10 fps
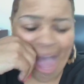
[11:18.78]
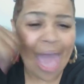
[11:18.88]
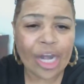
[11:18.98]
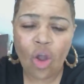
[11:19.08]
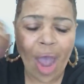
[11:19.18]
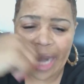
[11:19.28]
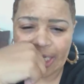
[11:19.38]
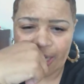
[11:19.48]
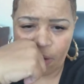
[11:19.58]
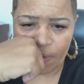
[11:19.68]
I didn't know how
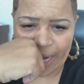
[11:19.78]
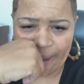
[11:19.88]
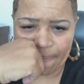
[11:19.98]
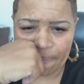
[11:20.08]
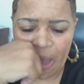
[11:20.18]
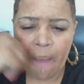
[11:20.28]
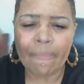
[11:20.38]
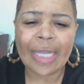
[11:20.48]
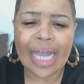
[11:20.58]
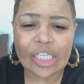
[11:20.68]
to deal with it.
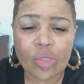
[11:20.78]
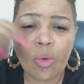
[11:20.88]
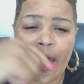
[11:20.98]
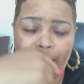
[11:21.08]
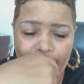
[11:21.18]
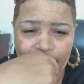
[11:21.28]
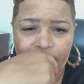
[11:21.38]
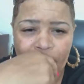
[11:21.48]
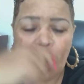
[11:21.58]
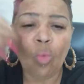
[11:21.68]
But guess what?
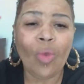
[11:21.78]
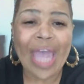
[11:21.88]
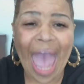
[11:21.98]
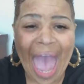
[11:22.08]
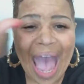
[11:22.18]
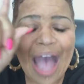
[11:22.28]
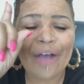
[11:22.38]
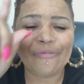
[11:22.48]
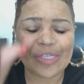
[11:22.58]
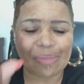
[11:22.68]
We
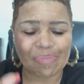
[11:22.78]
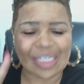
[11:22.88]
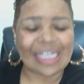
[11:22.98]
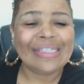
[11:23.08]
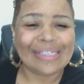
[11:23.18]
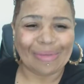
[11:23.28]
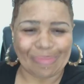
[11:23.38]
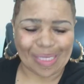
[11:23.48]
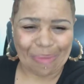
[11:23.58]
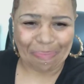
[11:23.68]
have some
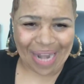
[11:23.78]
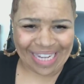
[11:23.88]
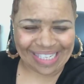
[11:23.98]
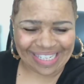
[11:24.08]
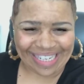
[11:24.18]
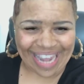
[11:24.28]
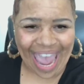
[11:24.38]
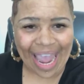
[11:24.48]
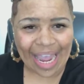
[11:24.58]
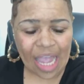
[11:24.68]
systems in place
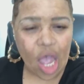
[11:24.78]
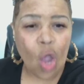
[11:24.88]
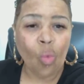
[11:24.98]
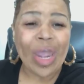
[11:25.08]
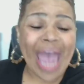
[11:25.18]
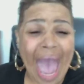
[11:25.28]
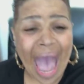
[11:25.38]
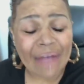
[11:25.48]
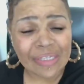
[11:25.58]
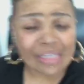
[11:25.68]
today. We
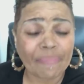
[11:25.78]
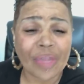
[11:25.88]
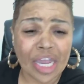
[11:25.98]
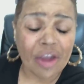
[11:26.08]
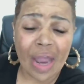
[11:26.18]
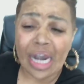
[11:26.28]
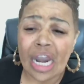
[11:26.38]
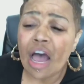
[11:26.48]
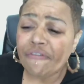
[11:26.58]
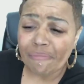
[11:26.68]
have something here at
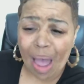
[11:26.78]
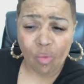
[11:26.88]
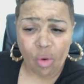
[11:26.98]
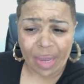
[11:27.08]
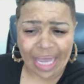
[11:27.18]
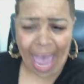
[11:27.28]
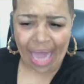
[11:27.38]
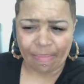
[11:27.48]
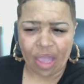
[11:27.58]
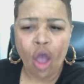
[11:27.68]
Love My Womb
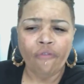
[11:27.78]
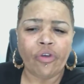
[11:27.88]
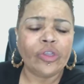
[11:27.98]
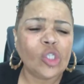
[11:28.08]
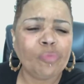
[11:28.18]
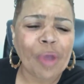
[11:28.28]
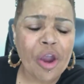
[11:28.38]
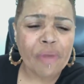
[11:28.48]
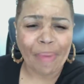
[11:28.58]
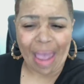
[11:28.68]
Academy for the
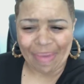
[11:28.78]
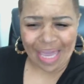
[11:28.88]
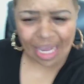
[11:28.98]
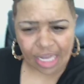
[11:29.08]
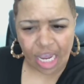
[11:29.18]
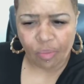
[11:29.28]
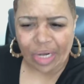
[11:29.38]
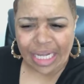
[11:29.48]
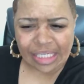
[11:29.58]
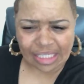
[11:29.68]
Spirit Baby Healing and
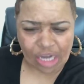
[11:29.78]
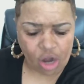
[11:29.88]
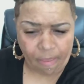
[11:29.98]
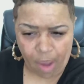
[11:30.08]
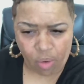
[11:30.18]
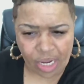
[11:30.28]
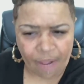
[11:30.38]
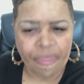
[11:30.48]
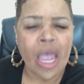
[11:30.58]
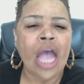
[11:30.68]
Release
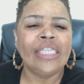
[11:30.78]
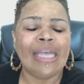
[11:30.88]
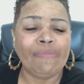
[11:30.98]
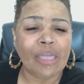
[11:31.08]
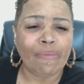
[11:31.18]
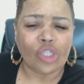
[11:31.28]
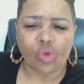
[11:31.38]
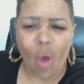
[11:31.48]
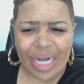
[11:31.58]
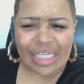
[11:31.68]
Ceremony, September
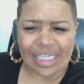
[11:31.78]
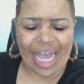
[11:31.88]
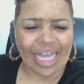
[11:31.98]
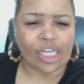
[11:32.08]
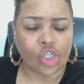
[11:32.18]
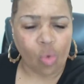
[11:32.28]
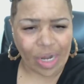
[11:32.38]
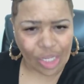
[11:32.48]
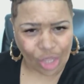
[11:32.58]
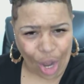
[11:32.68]
22nd and
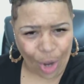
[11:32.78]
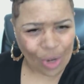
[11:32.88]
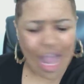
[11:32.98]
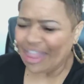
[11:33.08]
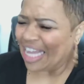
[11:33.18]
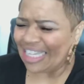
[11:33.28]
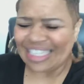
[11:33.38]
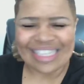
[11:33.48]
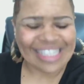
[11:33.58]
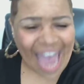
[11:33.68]
23rd. That's
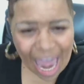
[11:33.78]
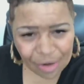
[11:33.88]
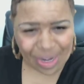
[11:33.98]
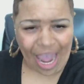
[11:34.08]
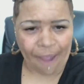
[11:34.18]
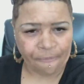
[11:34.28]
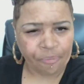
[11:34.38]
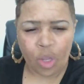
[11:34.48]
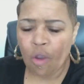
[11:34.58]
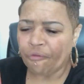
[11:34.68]
a Saturday
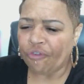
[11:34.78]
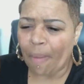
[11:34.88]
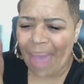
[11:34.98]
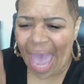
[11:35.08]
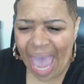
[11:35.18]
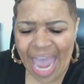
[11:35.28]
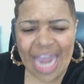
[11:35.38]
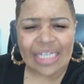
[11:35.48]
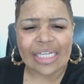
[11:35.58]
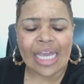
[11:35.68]
from
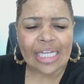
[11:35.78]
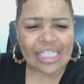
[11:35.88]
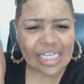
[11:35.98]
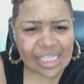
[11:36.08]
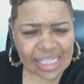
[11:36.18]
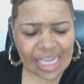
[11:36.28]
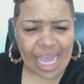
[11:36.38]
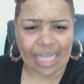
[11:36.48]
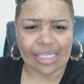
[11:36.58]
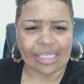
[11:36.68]
8 to
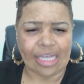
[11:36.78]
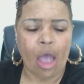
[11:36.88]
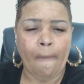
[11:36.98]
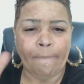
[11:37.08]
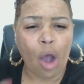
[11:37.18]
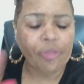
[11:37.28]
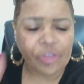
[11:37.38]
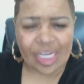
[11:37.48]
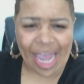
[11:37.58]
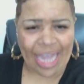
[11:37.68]
6,
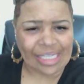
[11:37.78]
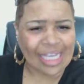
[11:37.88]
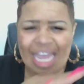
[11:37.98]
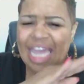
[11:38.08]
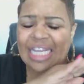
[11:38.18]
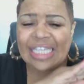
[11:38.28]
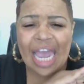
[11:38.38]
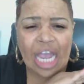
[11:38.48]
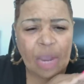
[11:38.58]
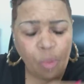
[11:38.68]
both days. It is
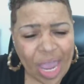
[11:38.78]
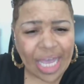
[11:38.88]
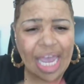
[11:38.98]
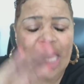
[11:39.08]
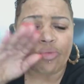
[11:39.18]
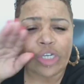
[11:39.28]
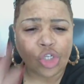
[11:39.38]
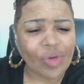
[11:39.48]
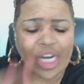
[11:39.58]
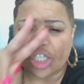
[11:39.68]
a weekend
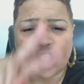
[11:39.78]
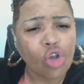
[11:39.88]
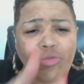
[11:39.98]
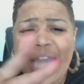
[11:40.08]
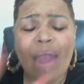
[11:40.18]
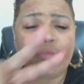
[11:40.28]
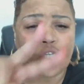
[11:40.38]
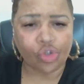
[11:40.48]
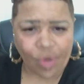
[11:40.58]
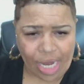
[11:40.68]
retreat, a 2-day
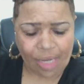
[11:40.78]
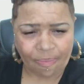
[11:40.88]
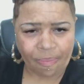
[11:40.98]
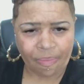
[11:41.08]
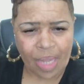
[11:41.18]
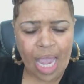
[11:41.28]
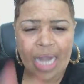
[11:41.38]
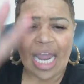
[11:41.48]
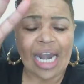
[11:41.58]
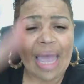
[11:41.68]
retreat.
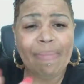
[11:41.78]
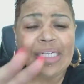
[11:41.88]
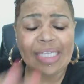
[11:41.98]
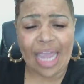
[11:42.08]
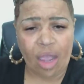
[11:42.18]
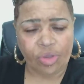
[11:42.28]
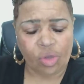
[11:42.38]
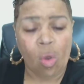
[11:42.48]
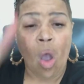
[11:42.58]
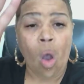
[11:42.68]
Now, let me tell
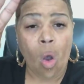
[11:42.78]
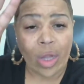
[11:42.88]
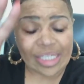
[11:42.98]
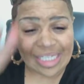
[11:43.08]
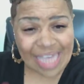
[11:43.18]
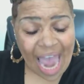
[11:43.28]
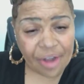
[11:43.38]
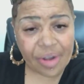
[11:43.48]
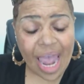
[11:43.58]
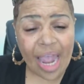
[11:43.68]
you, on
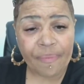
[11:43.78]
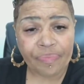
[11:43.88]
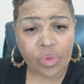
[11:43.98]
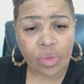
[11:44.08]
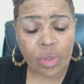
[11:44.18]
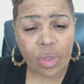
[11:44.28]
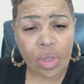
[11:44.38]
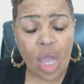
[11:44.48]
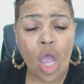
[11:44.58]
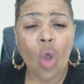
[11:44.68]
Saturday,
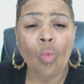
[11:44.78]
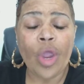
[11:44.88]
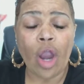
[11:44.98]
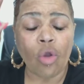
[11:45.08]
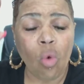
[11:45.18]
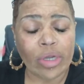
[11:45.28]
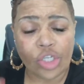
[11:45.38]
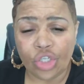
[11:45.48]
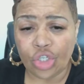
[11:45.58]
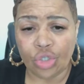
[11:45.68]
we are going
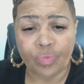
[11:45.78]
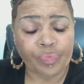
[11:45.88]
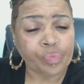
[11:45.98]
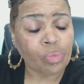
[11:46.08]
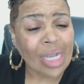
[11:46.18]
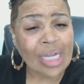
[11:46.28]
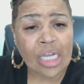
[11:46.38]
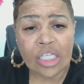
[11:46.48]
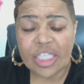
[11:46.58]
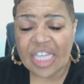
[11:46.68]
to do
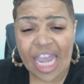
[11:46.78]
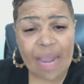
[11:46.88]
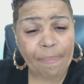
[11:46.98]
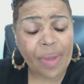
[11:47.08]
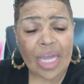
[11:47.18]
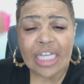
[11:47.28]
deep